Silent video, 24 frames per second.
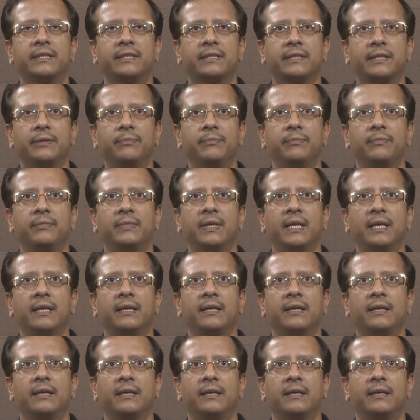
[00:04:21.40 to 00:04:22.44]
system,
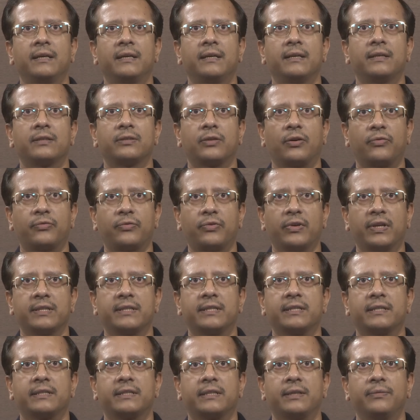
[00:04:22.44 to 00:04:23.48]
software
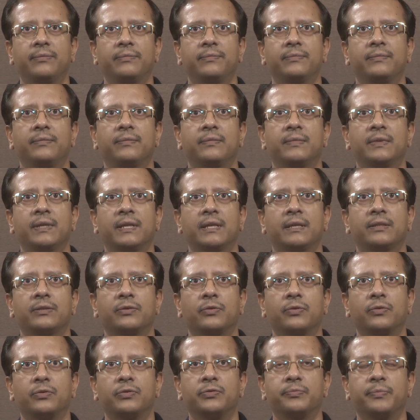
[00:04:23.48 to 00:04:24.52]
system,
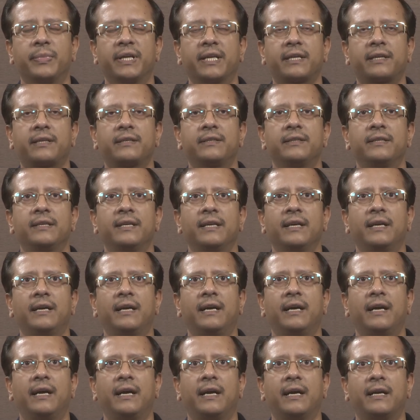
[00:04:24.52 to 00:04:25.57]
so to speak,
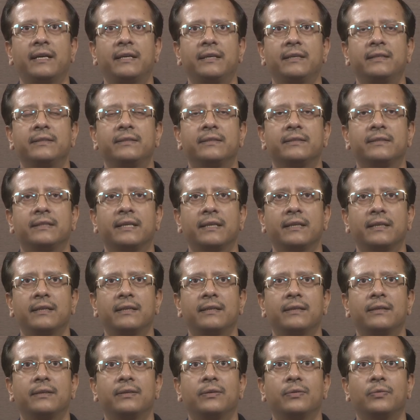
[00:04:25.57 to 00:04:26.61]
and then
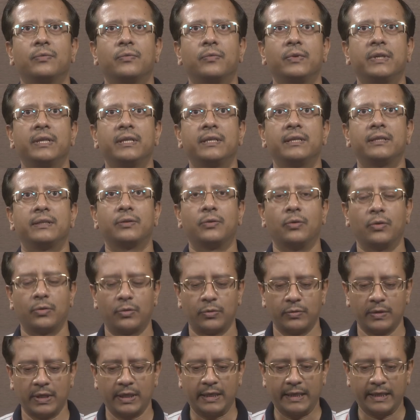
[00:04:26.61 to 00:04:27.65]
we go
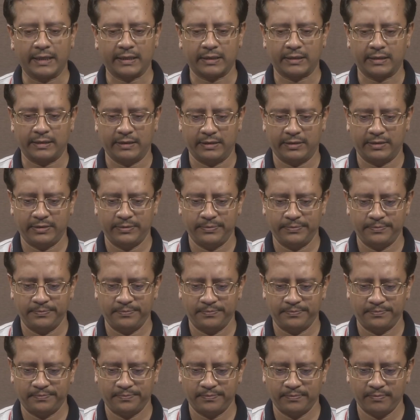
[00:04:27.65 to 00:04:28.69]
to the next stage.
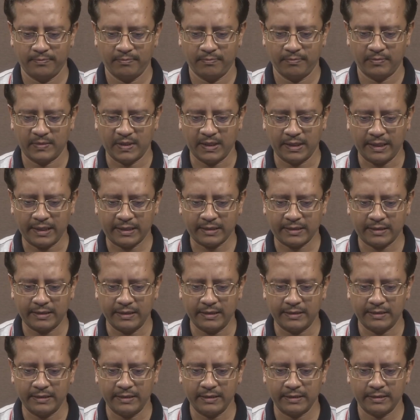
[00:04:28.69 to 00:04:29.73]
The next
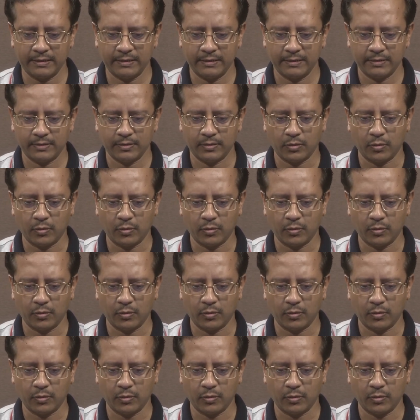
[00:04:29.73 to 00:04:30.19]
stage is